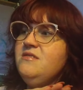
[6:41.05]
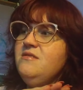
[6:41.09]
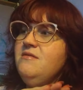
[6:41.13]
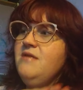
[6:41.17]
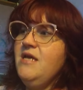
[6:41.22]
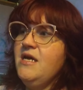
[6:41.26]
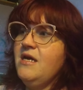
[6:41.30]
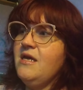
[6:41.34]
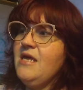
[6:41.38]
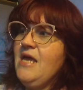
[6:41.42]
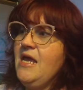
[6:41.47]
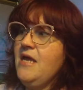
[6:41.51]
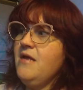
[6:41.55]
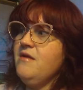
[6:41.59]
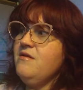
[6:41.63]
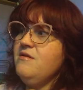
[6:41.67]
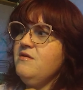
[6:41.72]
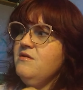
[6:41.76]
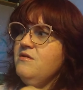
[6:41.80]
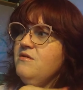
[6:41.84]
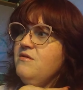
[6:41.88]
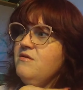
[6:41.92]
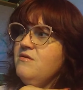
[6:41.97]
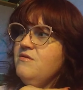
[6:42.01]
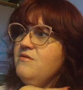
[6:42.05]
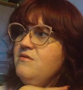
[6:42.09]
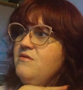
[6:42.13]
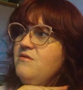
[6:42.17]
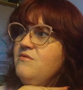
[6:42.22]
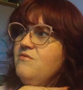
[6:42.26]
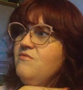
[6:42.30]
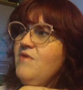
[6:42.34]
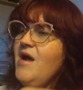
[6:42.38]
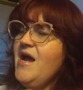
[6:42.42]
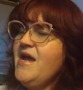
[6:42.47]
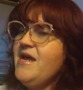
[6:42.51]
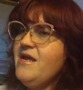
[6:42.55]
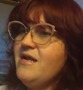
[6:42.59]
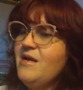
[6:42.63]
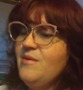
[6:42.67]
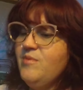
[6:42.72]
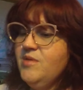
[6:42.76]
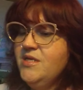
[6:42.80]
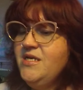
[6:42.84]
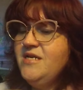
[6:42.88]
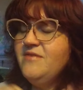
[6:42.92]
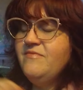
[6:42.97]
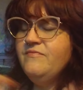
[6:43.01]
Nick and Ryan, I
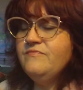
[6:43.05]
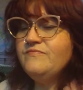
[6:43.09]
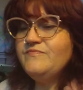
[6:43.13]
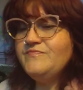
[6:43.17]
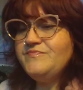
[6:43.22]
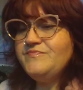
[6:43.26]
believe,